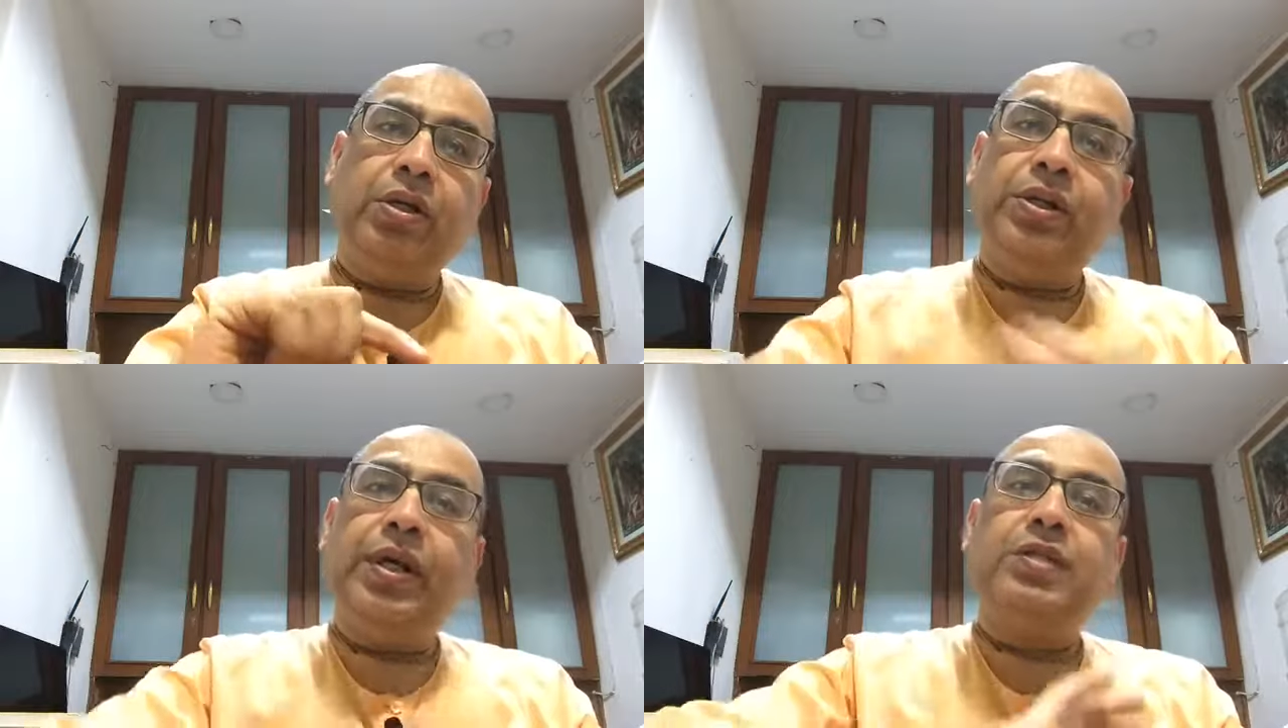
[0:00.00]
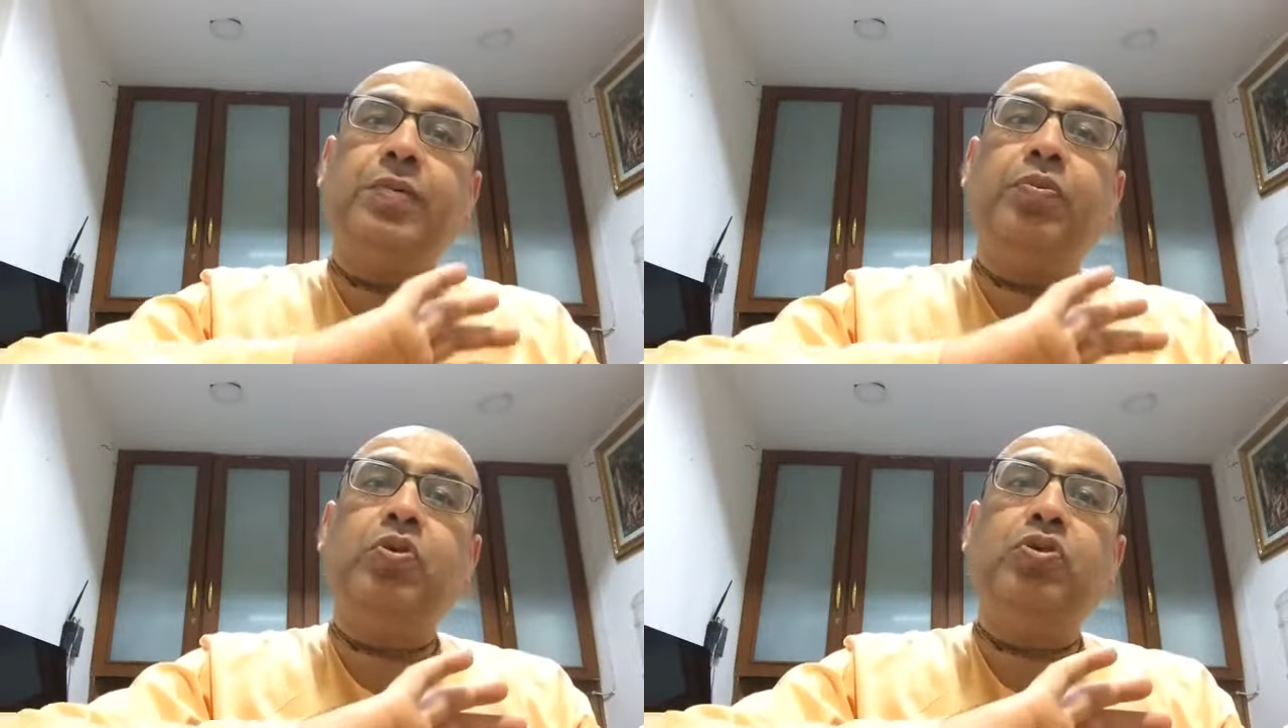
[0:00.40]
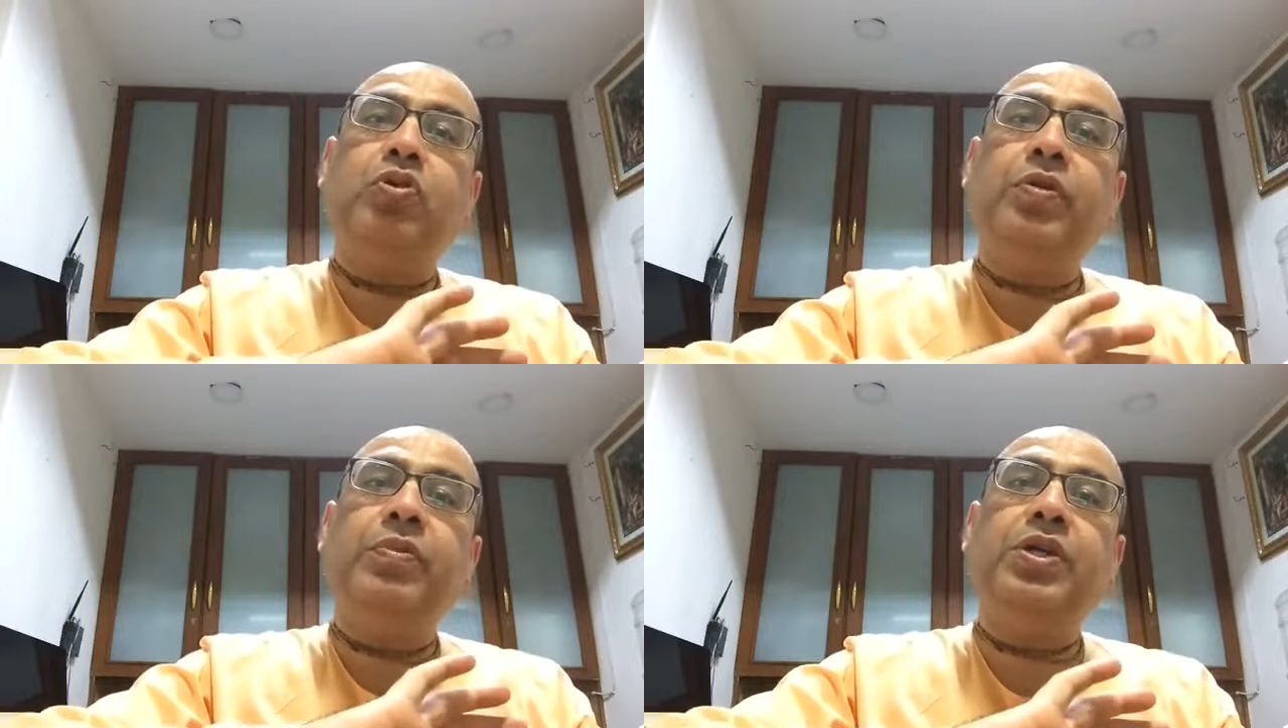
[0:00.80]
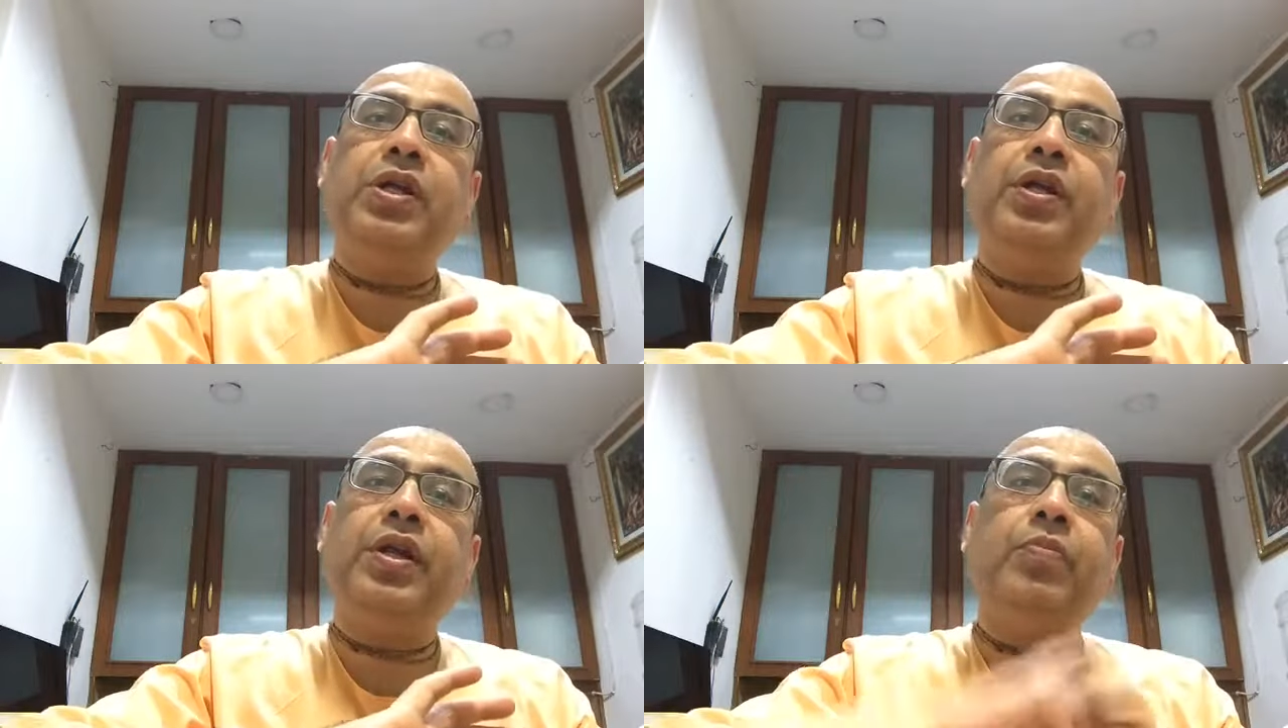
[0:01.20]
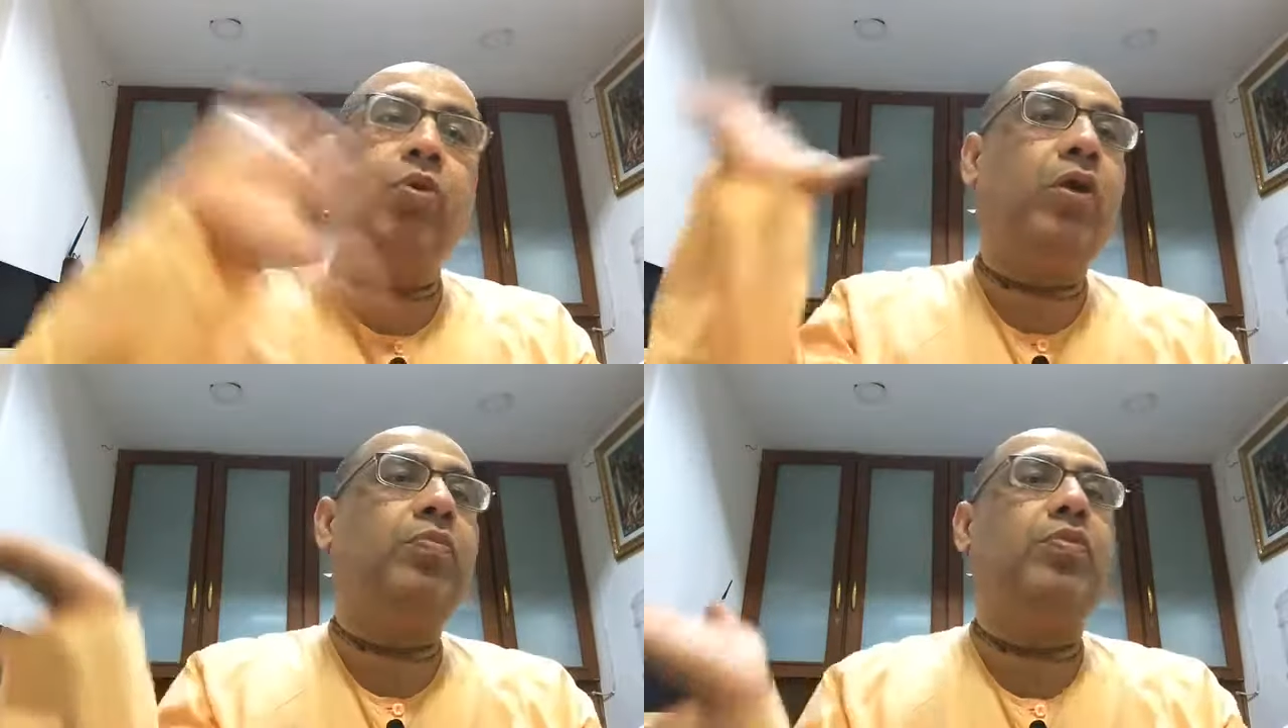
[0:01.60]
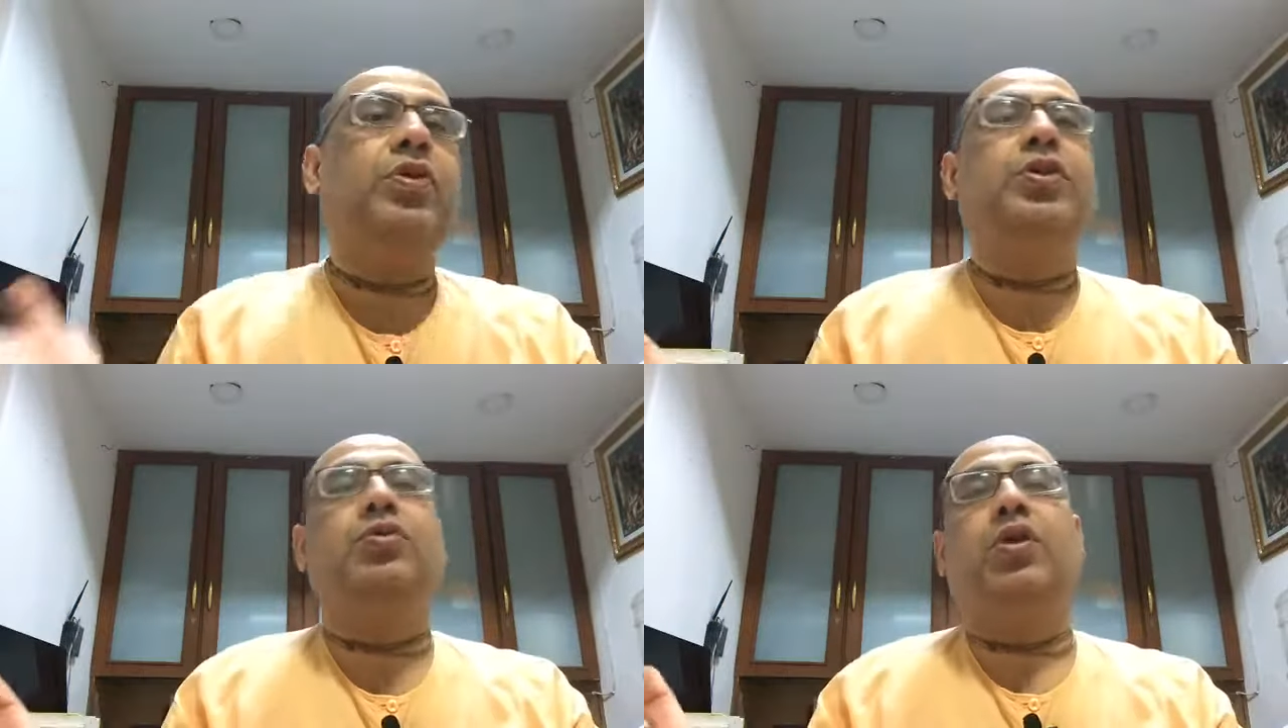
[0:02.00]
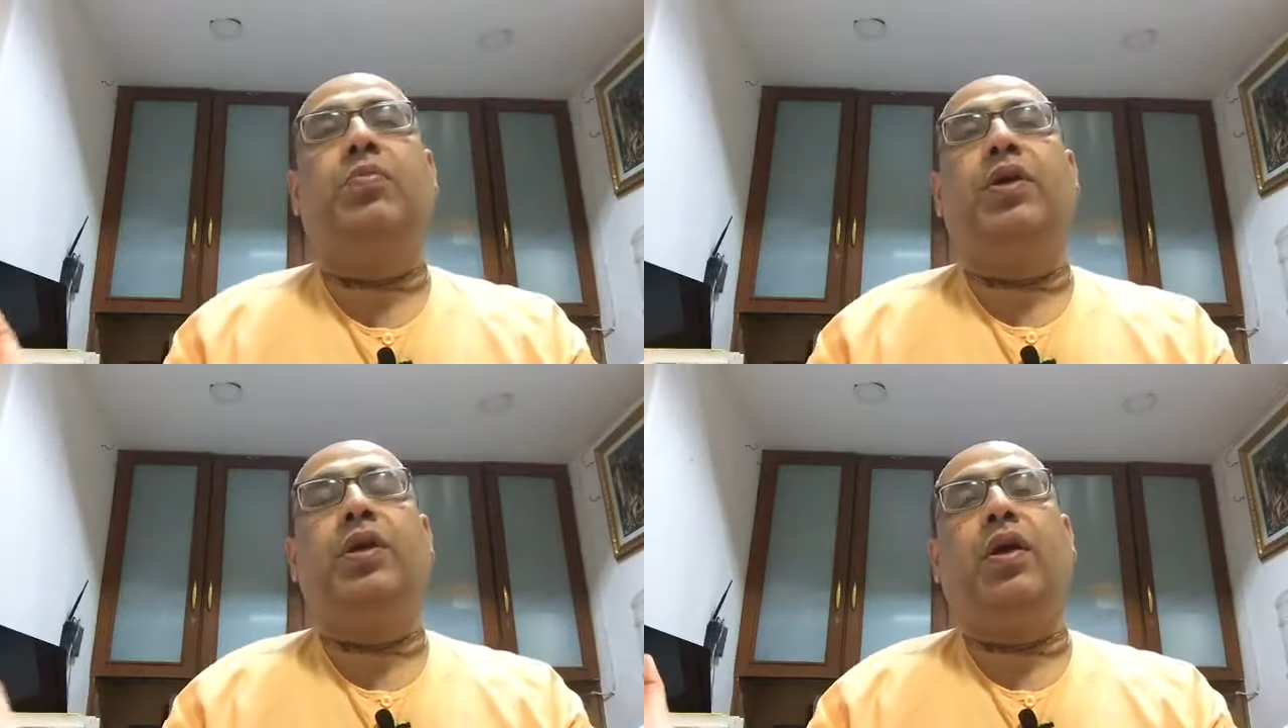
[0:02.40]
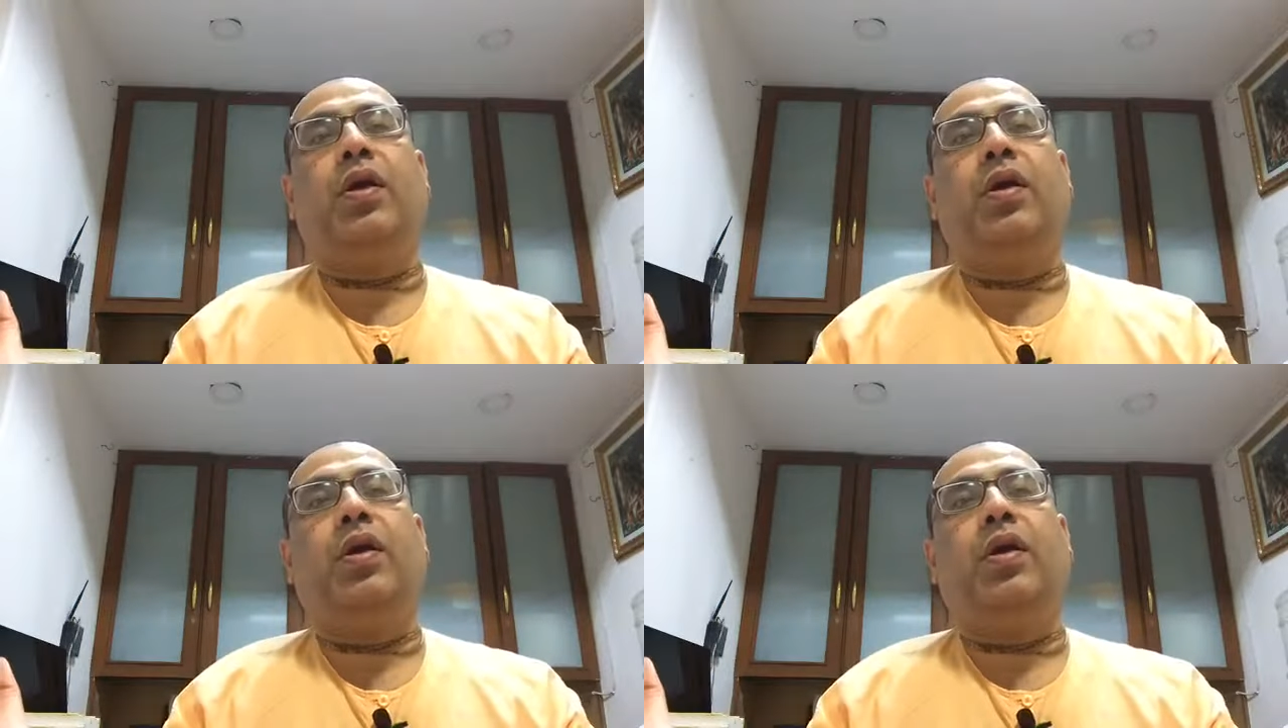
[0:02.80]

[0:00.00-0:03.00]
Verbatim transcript: they are supposed to immediately inform Yashoda Maya.